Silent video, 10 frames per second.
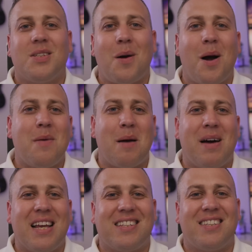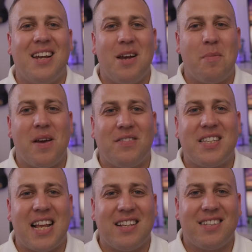So I hope that makes a little bit of
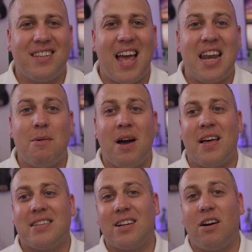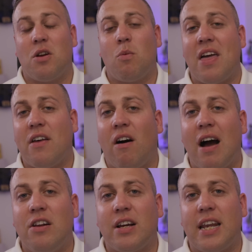sense anyway. That's the kind of way that
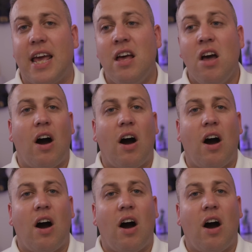I look at it.